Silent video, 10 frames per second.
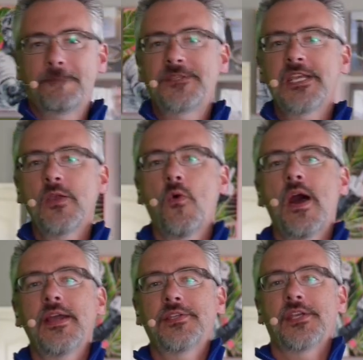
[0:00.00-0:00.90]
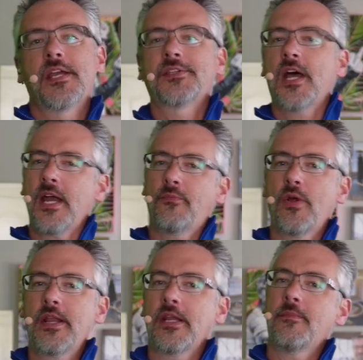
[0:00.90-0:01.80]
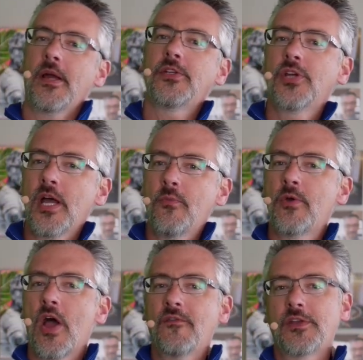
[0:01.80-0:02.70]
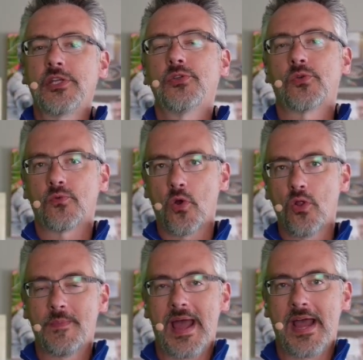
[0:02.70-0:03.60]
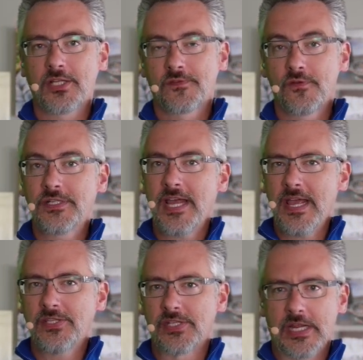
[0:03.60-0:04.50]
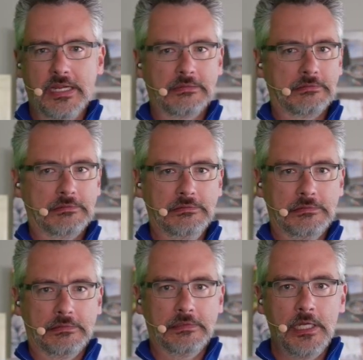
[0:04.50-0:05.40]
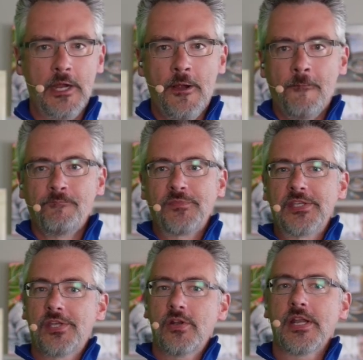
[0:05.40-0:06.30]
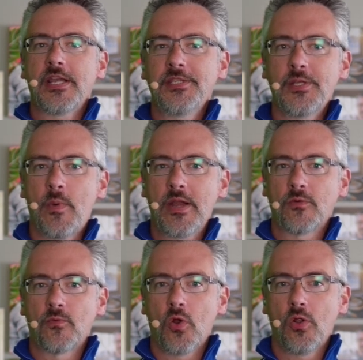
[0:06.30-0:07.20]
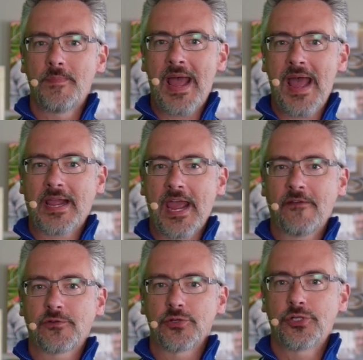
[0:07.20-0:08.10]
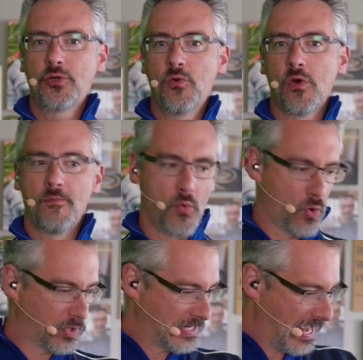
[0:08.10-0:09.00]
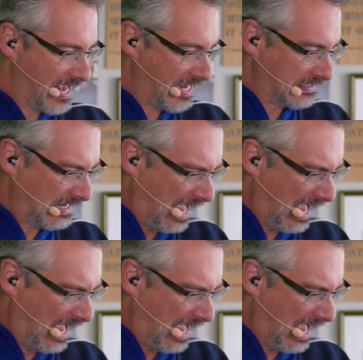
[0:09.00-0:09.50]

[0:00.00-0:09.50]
TY says, Hi Brent, in my job we often use rollbacks for testing. Is there an easy way to roll back after two or more days?